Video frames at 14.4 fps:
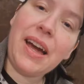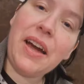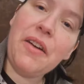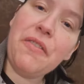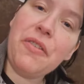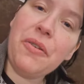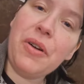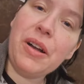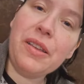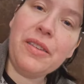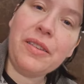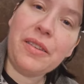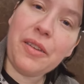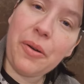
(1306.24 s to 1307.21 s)

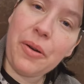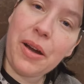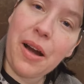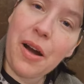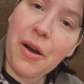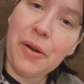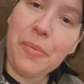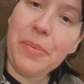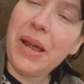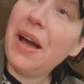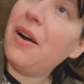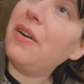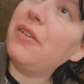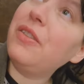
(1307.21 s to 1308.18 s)
Everyone, so we're home
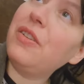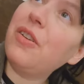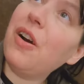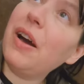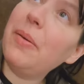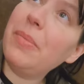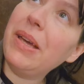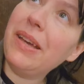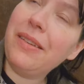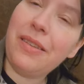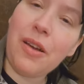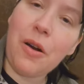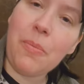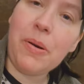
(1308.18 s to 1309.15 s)
now. The time
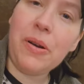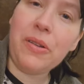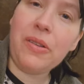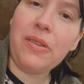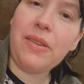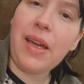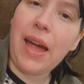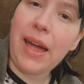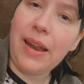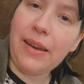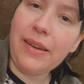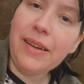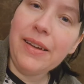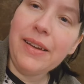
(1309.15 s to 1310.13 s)
is
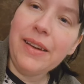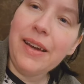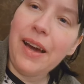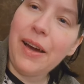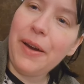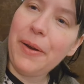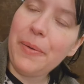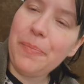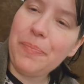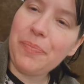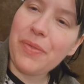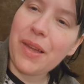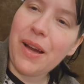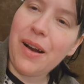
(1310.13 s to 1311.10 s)

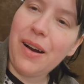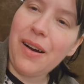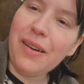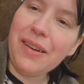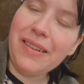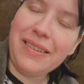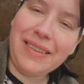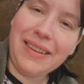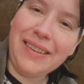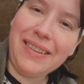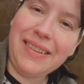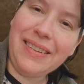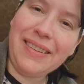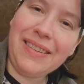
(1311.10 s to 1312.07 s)
10:30. Honestly,
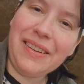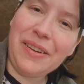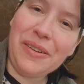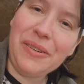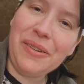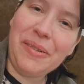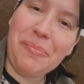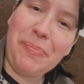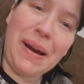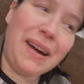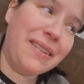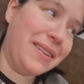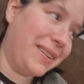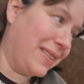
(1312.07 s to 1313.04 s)
this is so
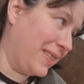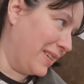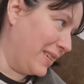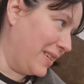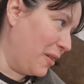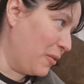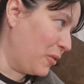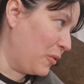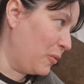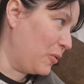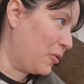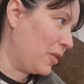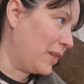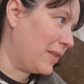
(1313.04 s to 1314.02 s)
embarrassing. I was all
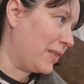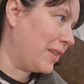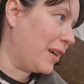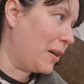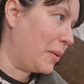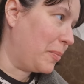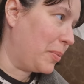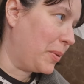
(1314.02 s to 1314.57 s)
dressed up.